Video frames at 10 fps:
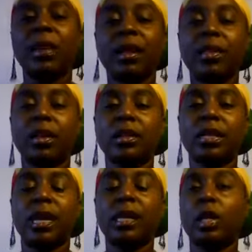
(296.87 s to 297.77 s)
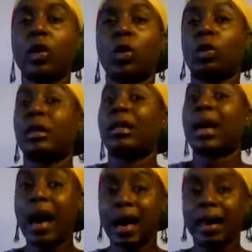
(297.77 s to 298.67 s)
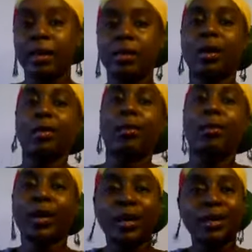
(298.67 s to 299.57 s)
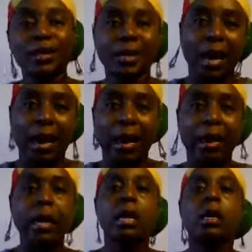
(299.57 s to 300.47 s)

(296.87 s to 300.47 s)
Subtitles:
mean that they're telling you lies per se